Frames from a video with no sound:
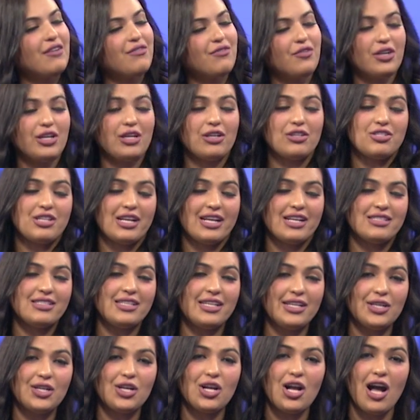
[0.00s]
for your
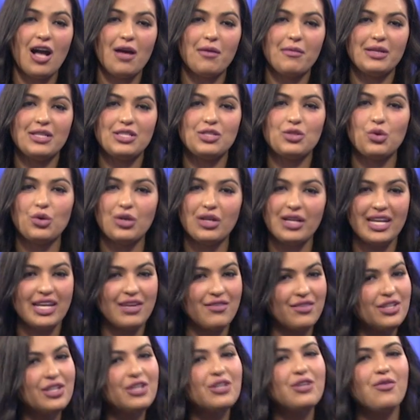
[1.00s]
chance at your comment or
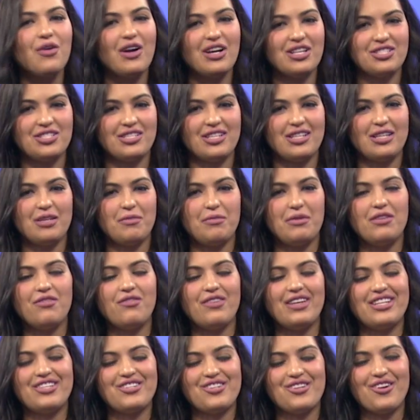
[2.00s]
even your question to be
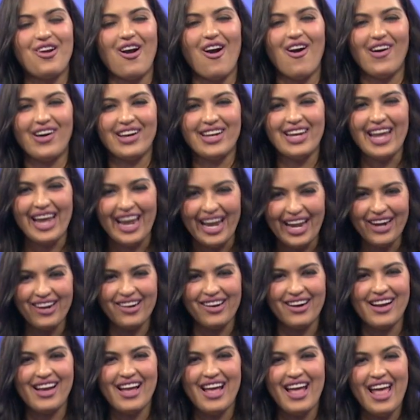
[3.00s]
featured on
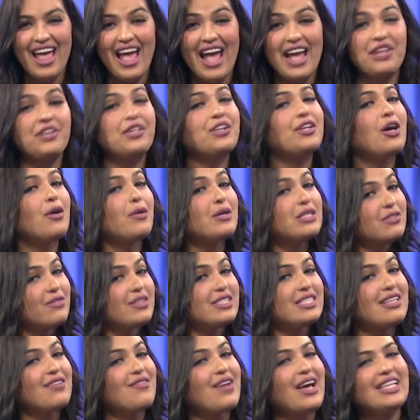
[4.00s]
air. And you can always
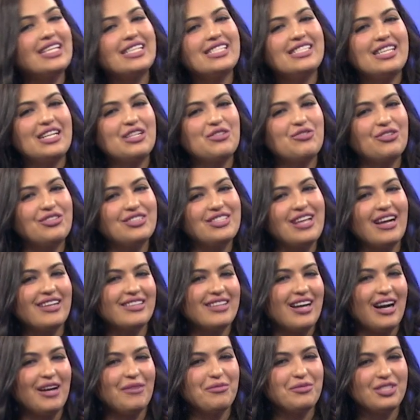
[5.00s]
visit
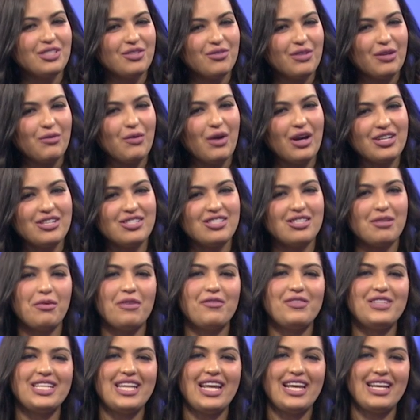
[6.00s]
valleycentral.com to rewatch some
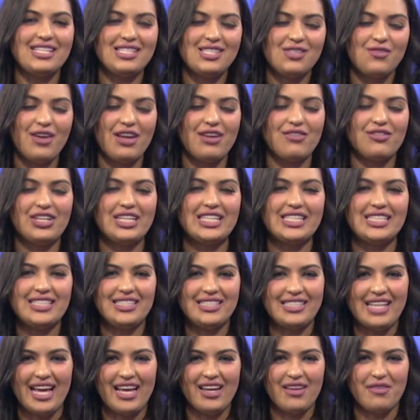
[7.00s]
of today's favorite
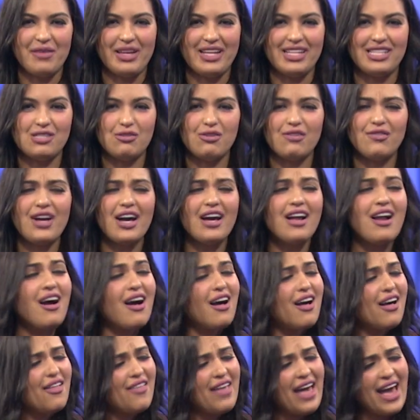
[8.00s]
segments. We've got
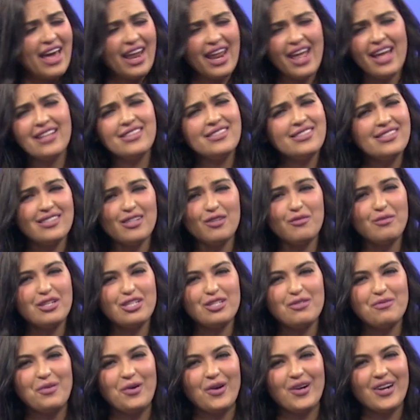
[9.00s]
all that and so
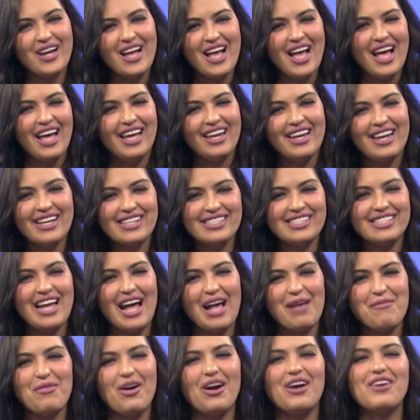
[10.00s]
much more next
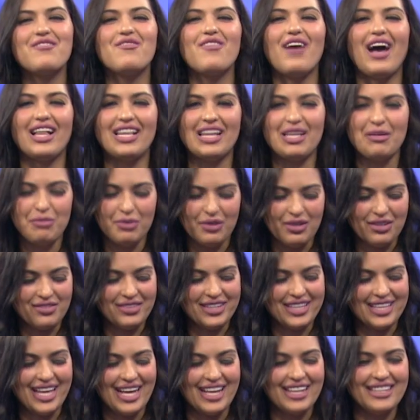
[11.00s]
time on Valley por
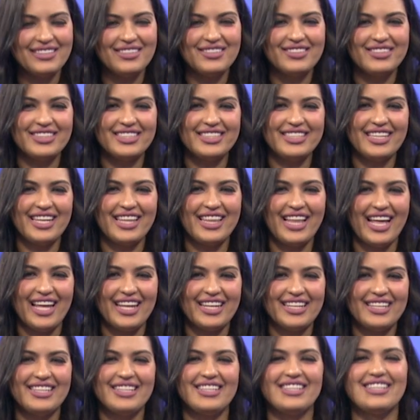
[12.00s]
Vida. We'll see you
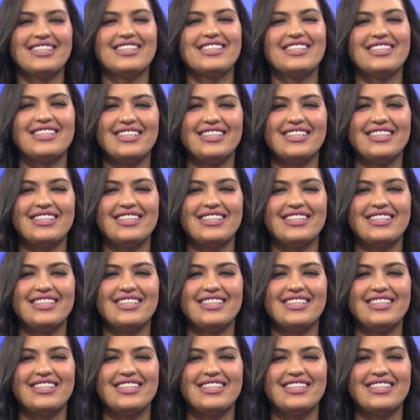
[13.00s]
then.